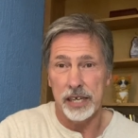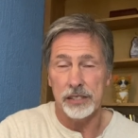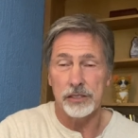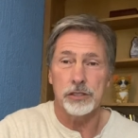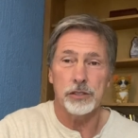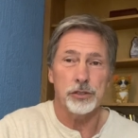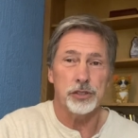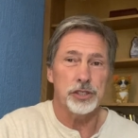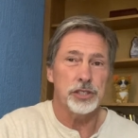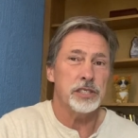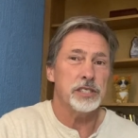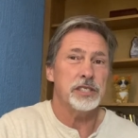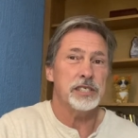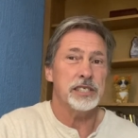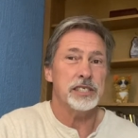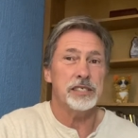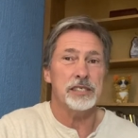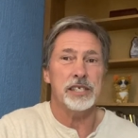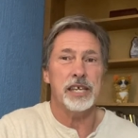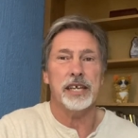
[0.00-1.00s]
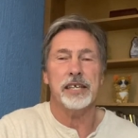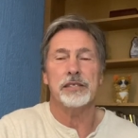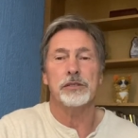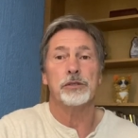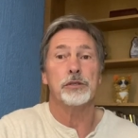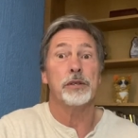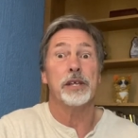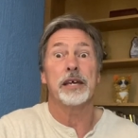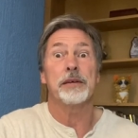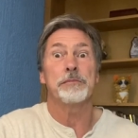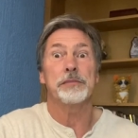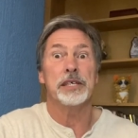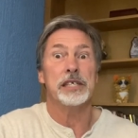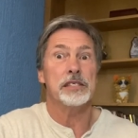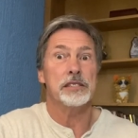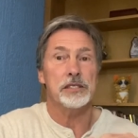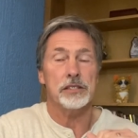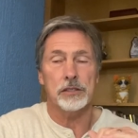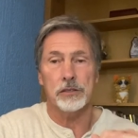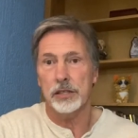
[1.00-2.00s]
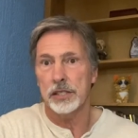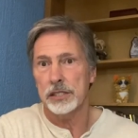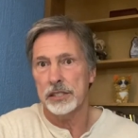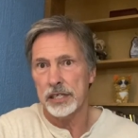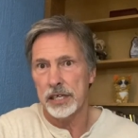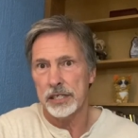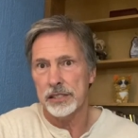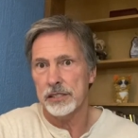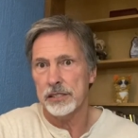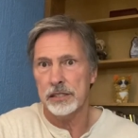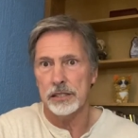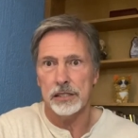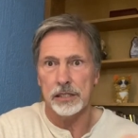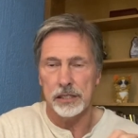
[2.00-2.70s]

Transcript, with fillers: So she sees that as well, that means they're untested